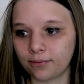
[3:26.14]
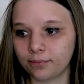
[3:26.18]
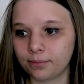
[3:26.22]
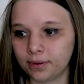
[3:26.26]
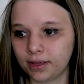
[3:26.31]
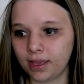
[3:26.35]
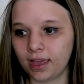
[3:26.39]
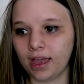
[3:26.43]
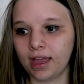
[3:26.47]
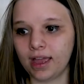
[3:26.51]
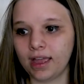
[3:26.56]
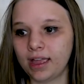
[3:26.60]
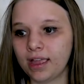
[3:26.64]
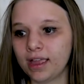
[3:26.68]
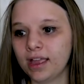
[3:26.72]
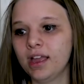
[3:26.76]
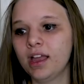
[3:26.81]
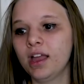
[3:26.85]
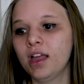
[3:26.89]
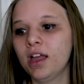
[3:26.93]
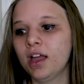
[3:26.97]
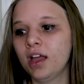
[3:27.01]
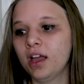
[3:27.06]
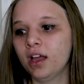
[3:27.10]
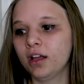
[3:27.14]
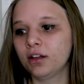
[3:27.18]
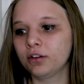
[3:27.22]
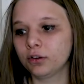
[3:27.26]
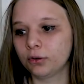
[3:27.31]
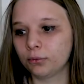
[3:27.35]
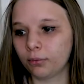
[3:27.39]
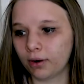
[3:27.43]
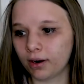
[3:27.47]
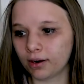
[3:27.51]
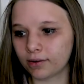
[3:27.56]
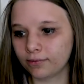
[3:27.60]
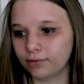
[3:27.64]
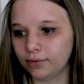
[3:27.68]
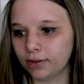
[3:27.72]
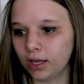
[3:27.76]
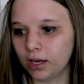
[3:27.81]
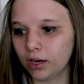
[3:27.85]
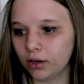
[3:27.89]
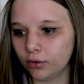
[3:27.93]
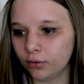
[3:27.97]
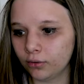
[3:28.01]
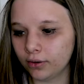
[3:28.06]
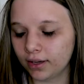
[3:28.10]
FBA, your
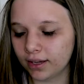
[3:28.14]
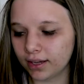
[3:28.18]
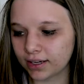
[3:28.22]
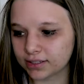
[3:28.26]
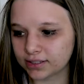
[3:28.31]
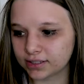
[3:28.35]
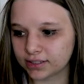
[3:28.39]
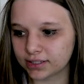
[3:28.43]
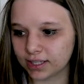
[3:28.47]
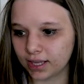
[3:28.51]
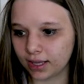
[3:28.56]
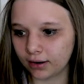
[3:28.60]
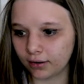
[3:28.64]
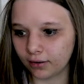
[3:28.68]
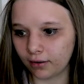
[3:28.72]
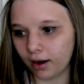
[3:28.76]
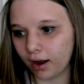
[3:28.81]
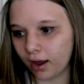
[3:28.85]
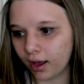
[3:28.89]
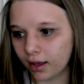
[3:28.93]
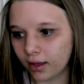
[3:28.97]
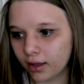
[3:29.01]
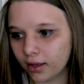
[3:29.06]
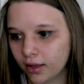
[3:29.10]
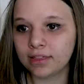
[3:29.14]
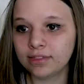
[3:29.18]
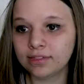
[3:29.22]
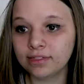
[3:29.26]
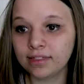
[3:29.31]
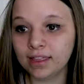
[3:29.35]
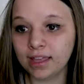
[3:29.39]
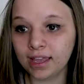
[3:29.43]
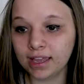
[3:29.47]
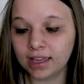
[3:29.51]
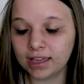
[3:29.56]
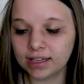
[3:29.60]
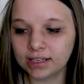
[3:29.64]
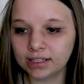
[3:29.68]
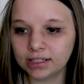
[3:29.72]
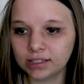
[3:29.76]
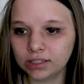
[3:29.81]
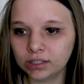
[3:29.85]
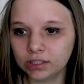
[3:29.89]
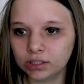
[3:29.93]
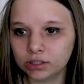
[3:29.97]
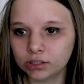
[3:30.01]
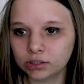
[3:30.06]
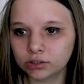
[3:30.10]
workflow, etc. And
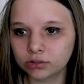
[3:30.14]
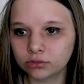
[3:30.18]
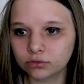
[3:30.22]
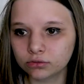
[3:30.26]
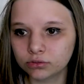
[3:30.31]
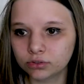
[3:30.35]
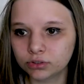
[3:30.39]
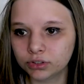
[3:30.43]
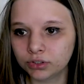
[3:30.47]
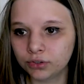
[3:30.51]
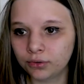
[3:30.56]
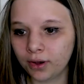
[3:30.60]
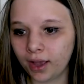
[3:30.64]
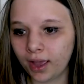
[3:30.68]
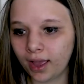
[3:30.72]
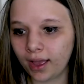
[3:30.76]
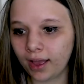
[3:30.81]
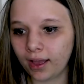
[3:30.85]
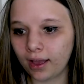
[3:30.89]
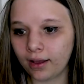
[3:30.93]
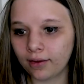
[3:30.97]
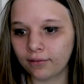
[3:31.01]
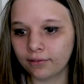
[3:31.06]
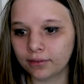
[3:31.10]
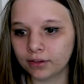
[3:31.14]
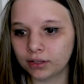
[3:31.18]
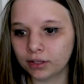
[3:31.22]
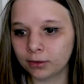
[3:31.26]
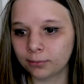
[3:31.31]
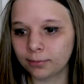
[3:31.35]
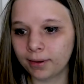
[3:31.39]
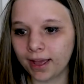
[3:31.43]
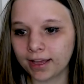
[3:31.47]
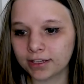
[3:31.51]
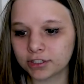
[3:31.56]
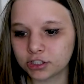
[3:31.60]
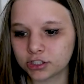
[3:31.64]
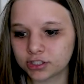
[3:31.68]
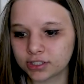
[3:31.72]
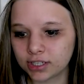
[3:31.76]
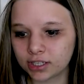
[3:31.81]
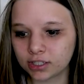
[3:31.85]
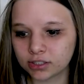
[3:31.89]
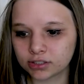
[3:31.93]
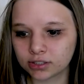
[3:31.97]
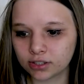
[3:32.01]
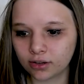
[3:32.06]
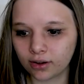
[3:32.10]
then you have your batches
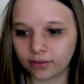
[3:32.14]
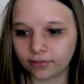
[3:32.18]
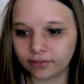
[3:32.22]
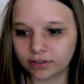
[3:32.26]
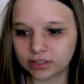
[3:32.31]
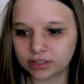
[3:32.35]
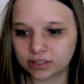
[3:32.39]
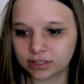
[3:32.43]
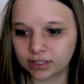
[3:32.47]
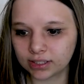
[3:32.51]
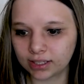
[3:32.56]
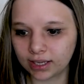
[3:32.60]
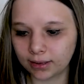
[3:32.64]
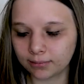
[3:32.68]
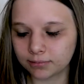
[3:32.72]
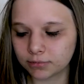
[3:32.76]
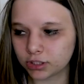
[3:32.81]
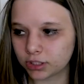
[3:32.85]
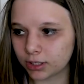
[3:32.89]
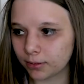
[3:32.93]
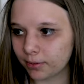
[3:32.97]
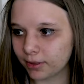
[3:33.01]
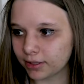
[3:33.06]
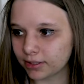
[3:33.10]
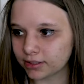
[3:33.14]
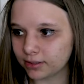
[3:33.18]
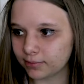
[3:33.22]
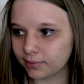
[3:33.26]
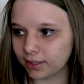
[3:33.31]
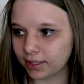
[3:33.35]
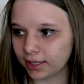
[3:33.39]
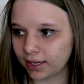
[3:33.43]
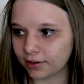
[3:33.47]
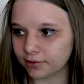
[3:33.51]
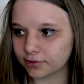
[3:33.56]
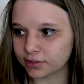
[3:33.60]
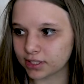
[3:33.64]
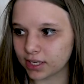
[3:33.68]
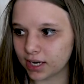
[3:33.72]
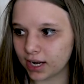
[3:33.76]
here. So obviously I'm shipping something out